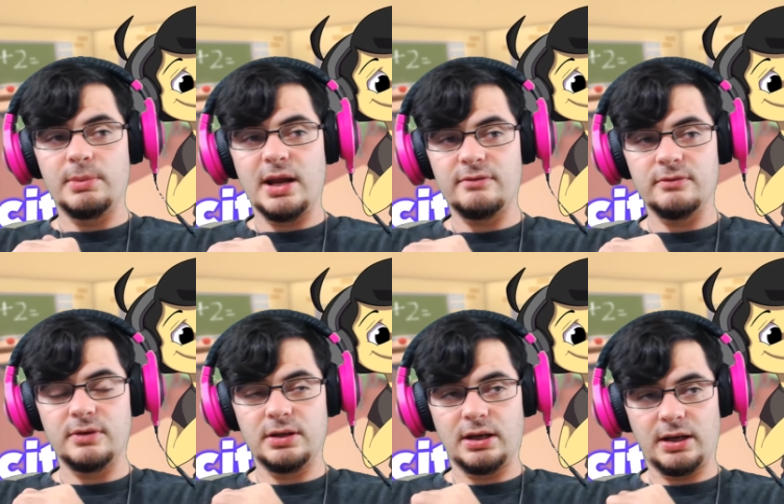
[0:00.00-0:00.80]
I mean,
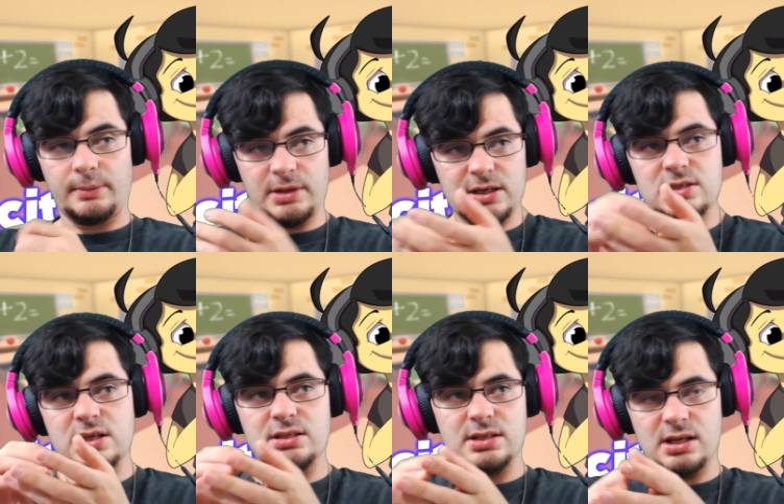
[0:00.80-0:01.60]
I, I mean
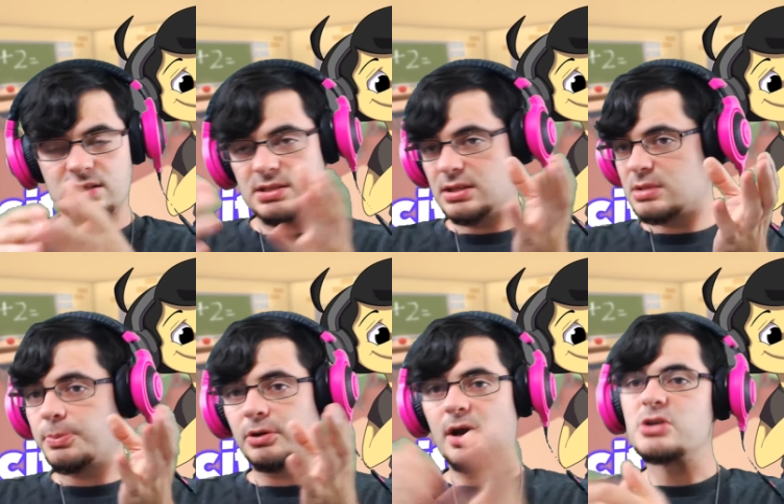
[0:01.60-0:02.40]
it's it's it's it's
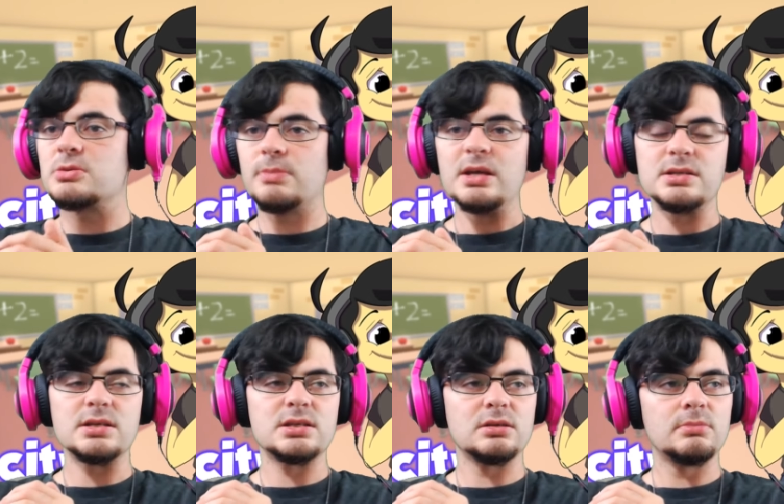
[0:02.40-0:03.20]
a progression based
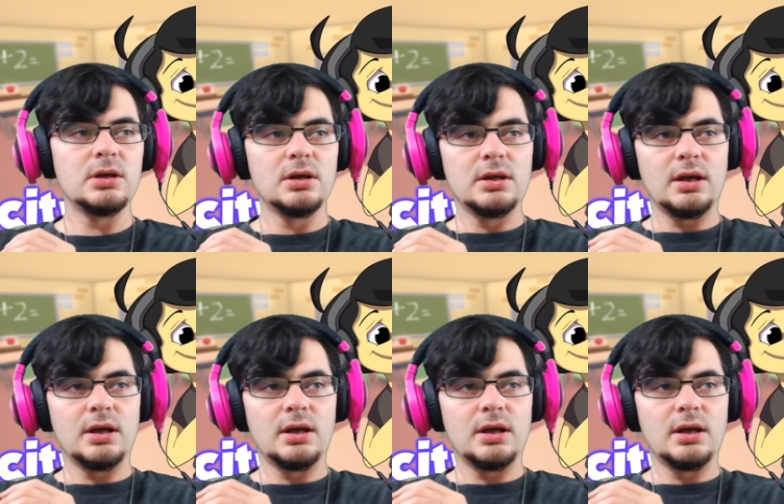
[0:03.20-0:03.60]
system.